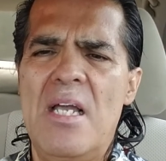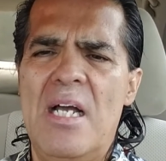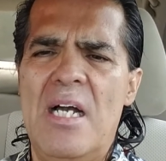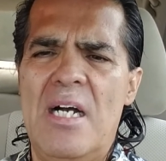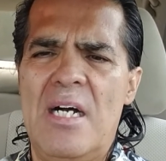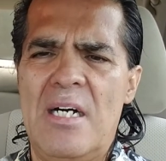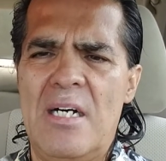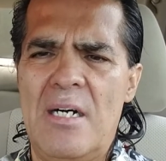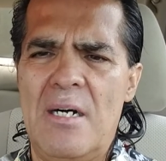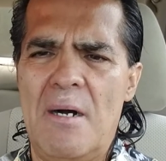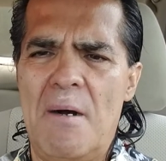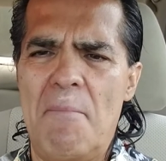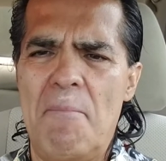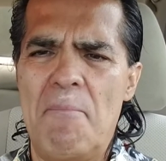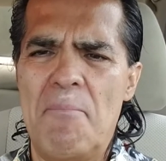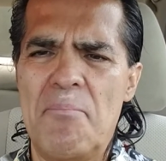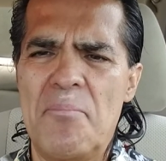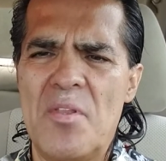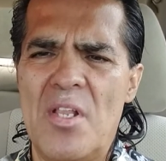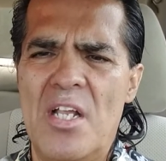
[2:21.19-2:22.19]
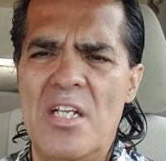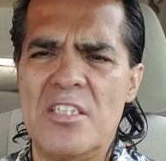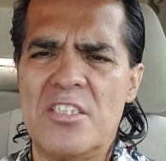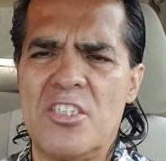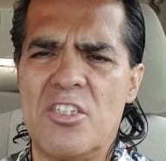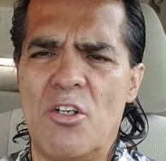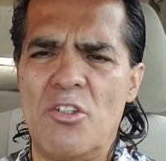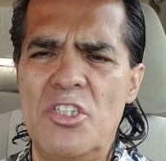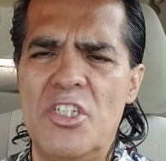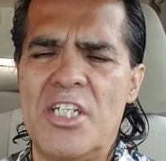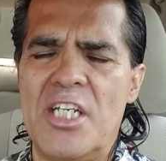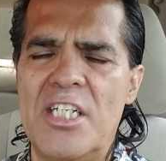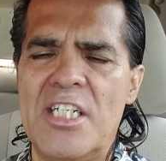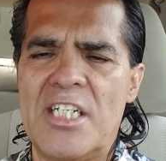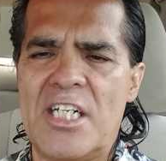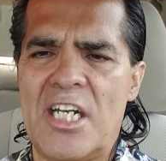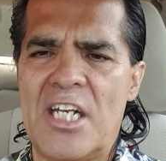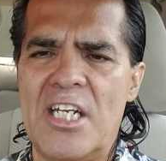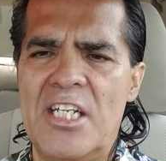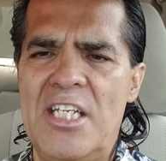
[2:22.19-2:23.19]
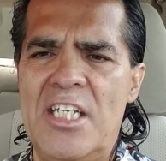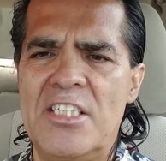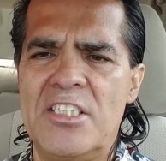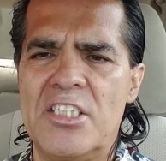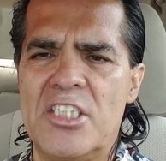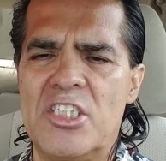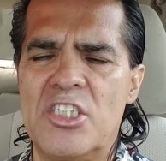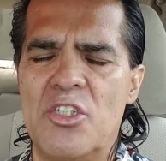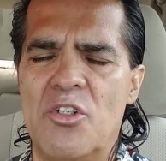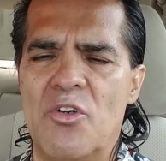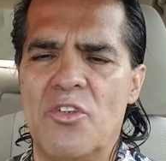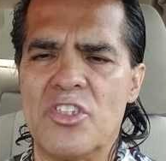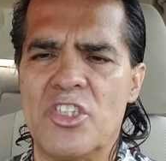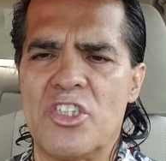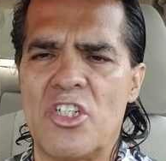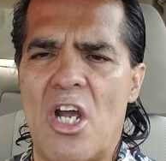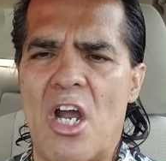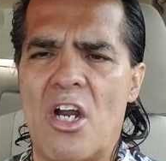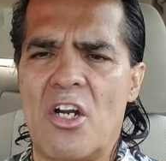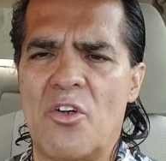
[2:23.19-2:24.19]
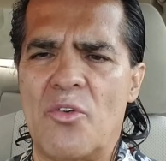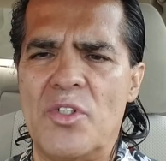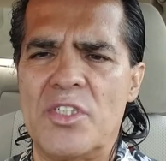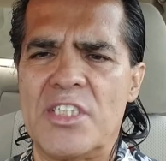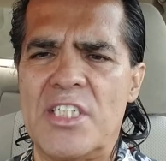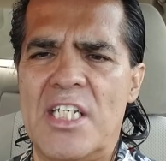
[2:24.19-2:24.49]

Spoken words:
so you can cleanse your chakras,